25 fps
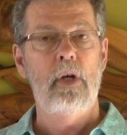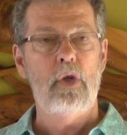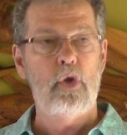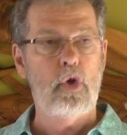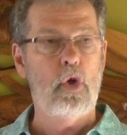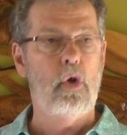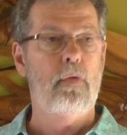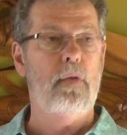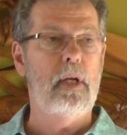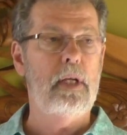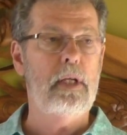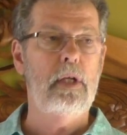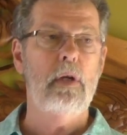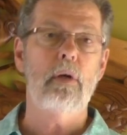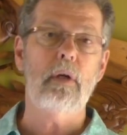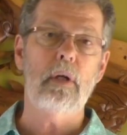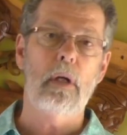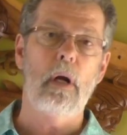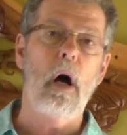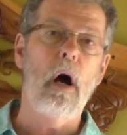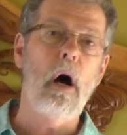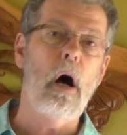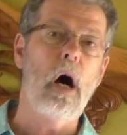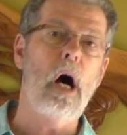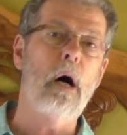so that you
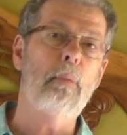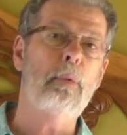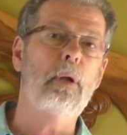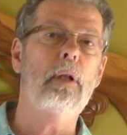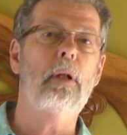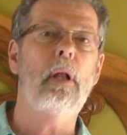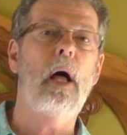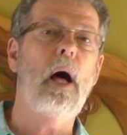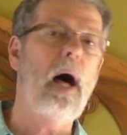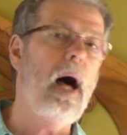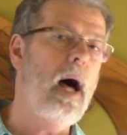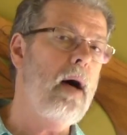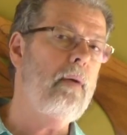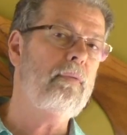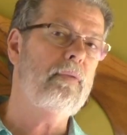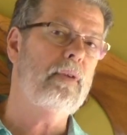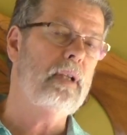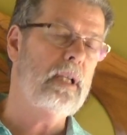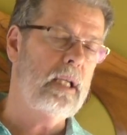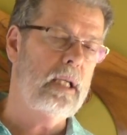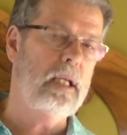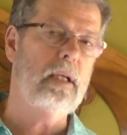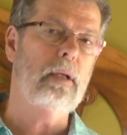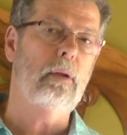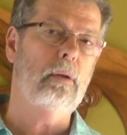could hobble off
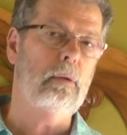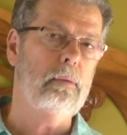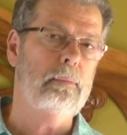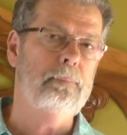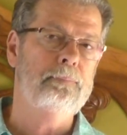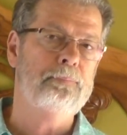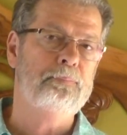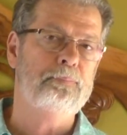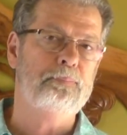and heal.